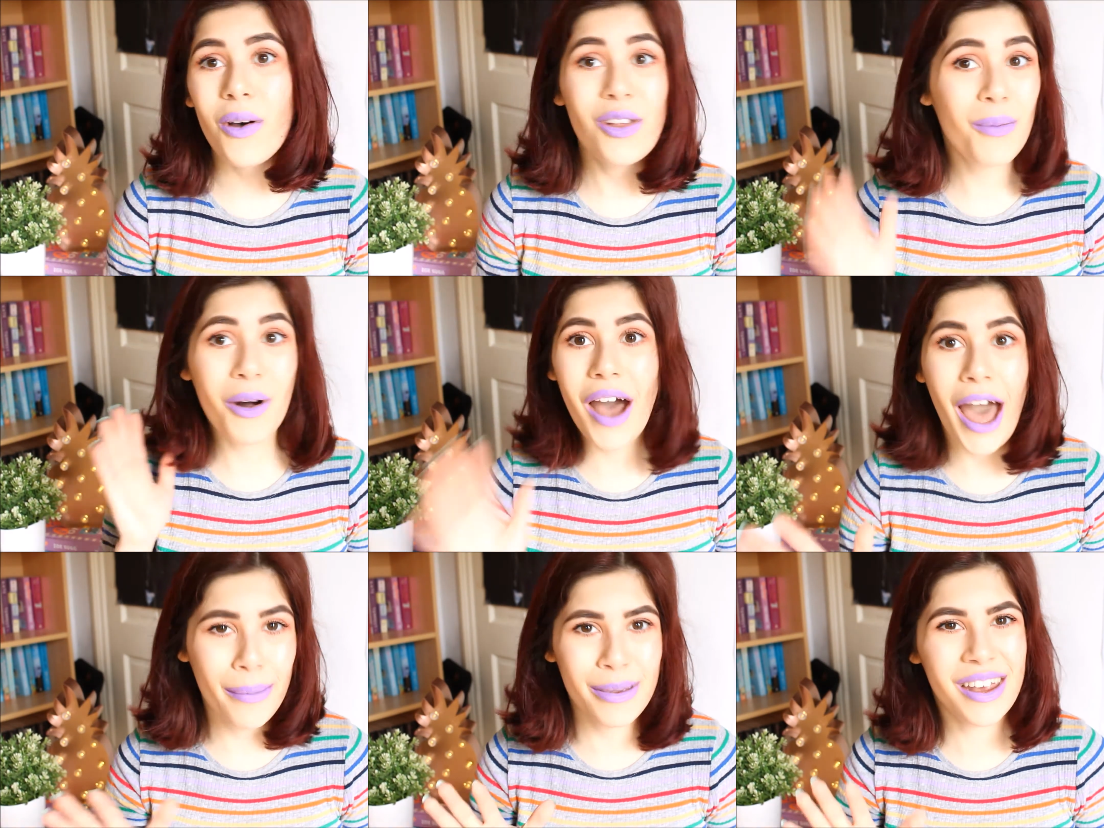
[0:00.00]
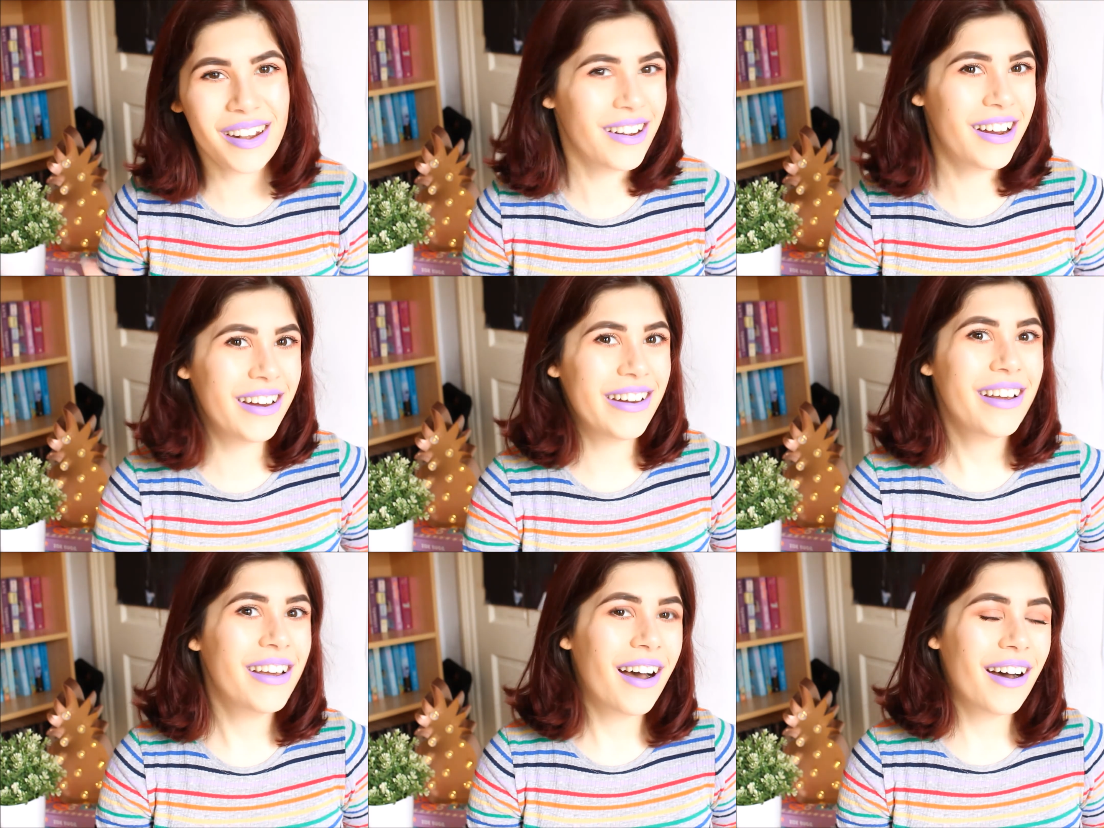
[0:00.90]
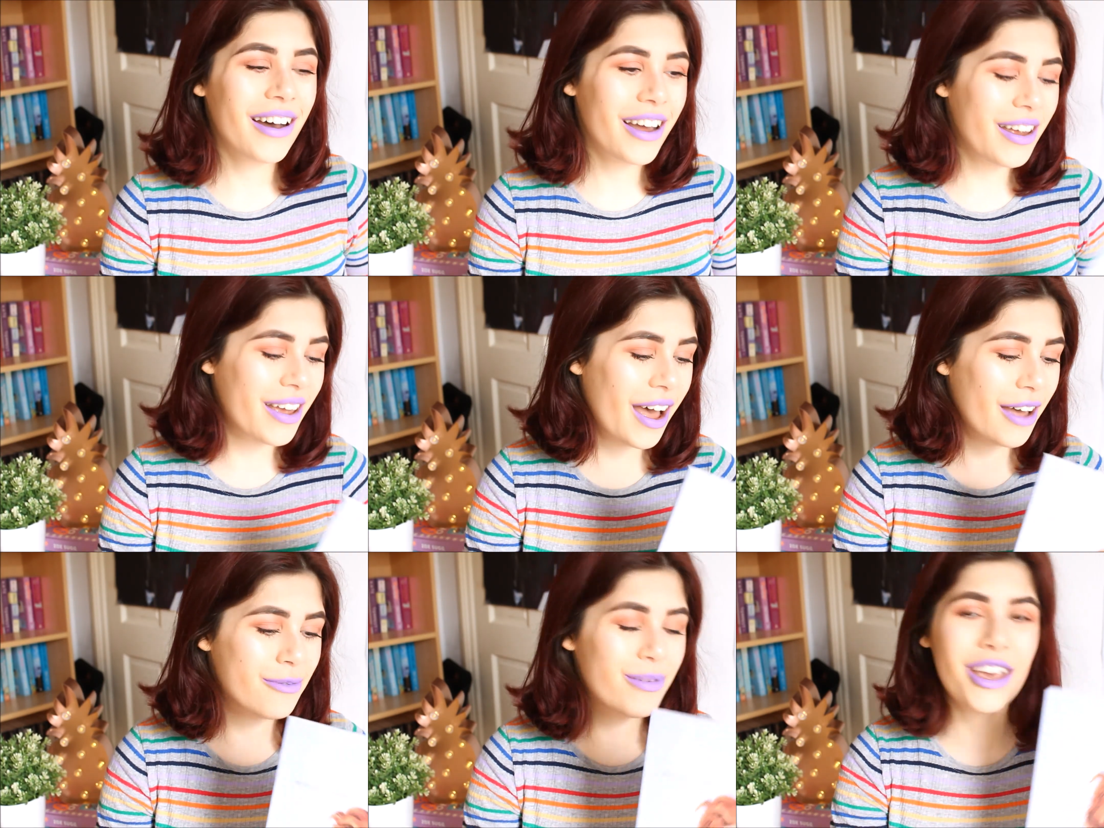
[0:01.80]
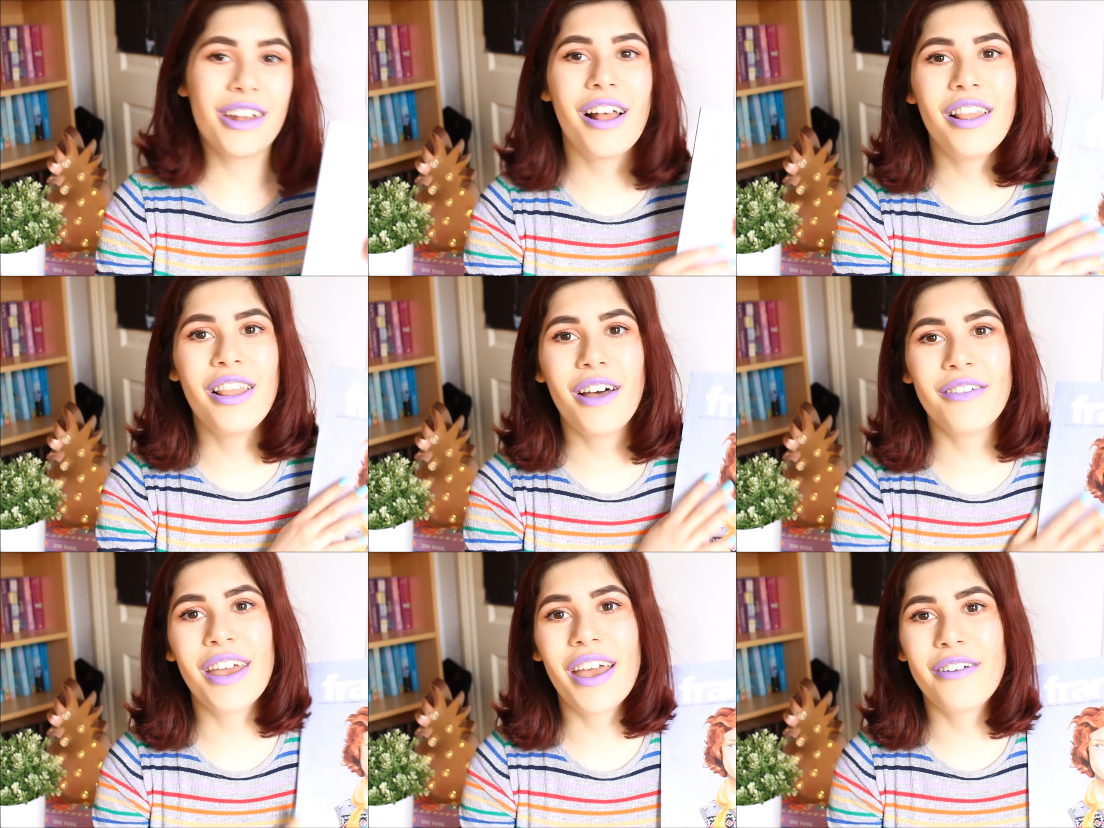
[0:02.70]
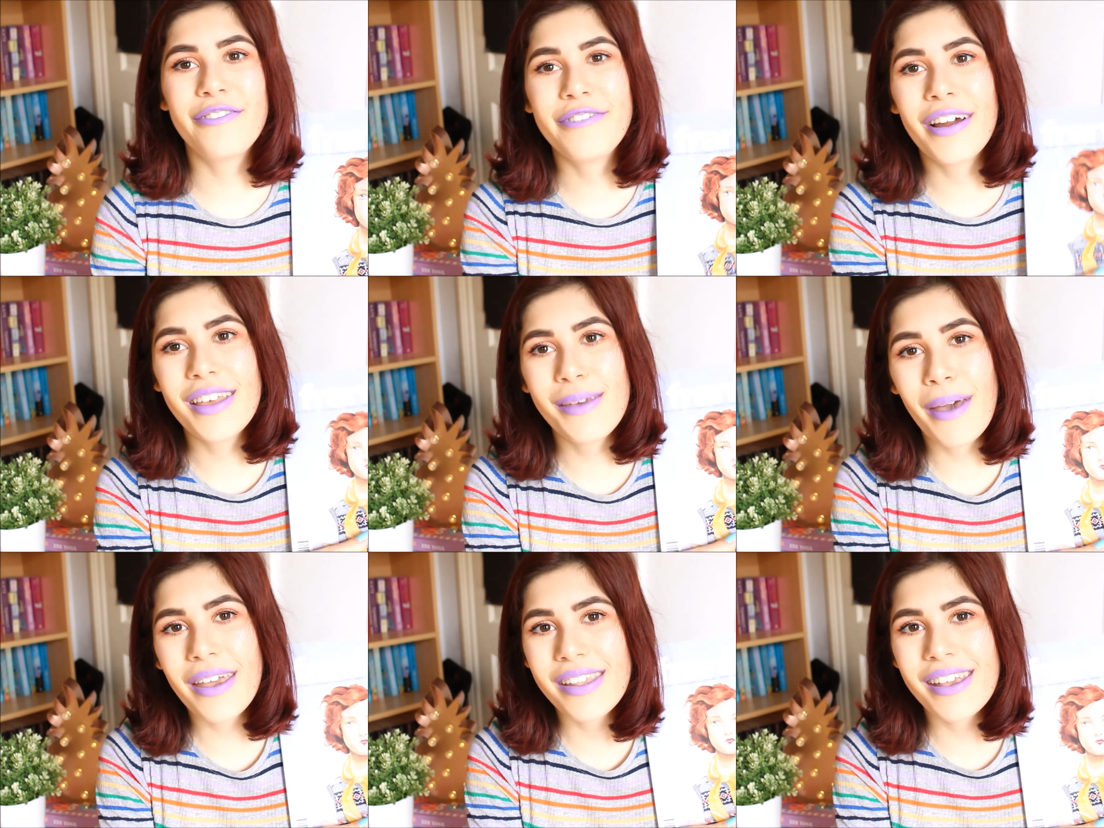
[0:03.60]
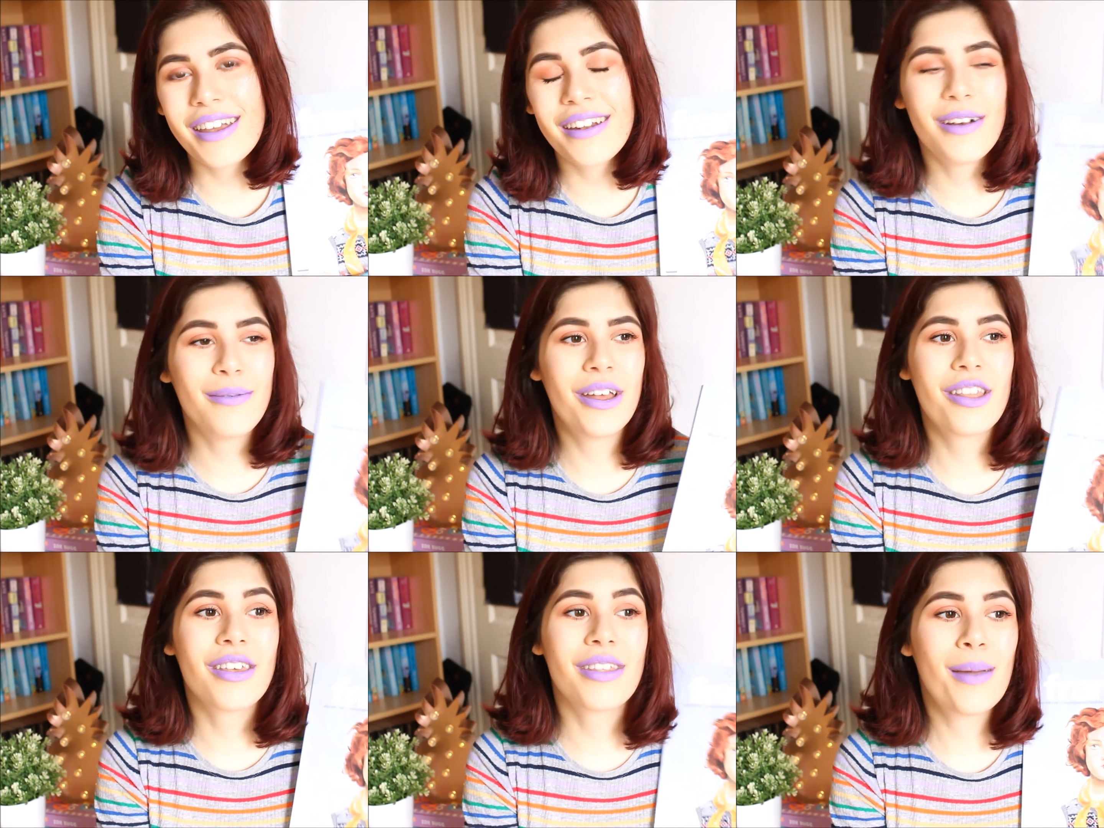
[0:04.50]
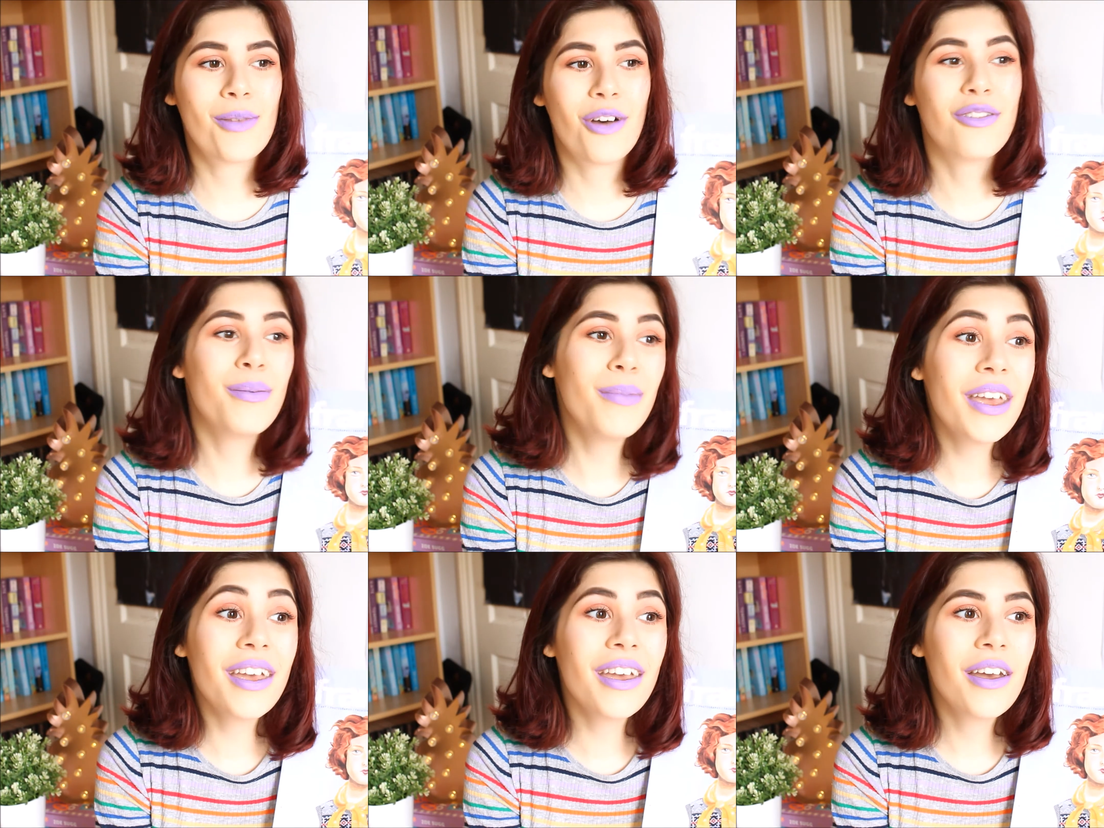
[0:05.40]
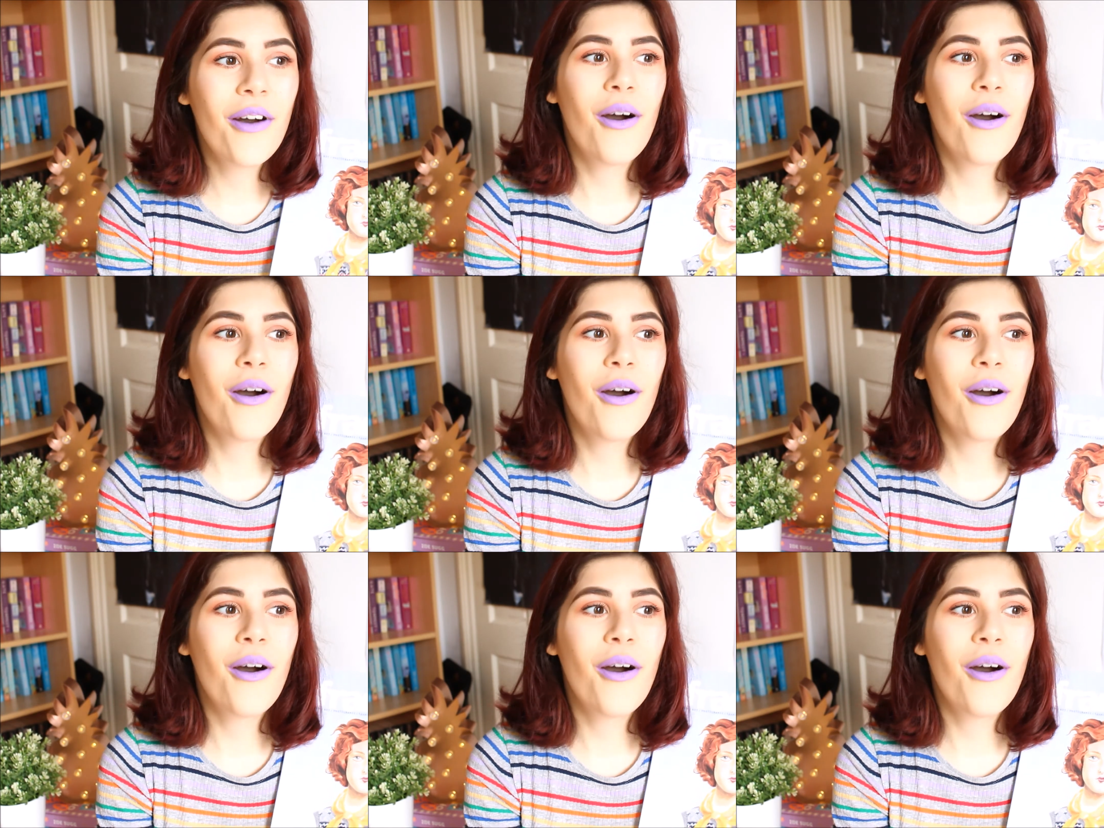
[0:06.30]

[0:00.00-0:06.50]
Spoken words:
On a more happier note, I have been loving Frankie magazine, which is named after me.